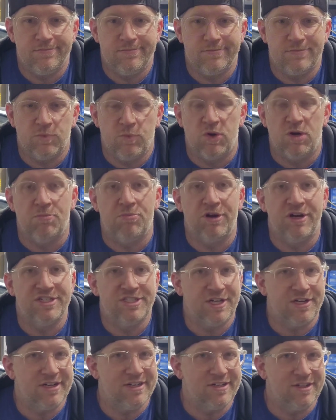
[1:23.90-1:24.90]
want to
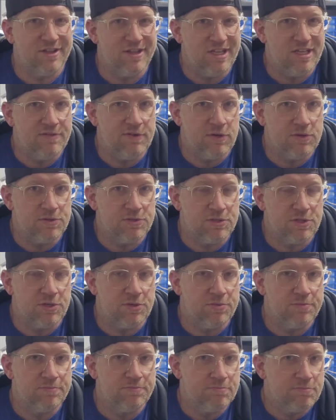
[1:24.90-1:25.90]
branch out into the Evos
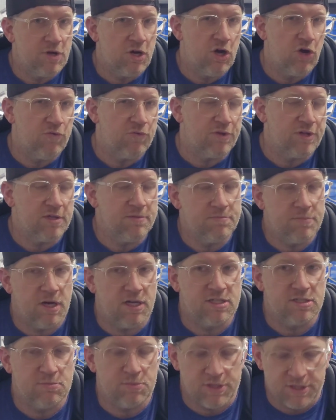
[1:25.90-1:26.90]
soon, hopefully,
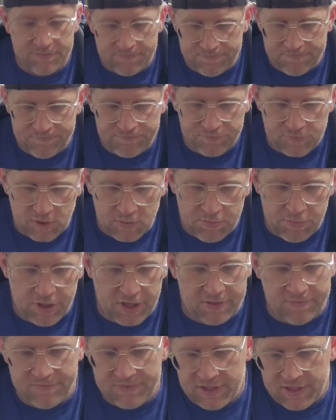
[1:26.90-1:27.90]
possibly.
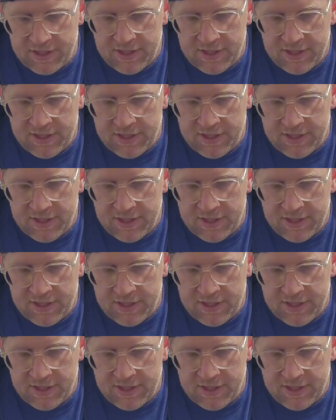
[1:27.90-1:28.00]
But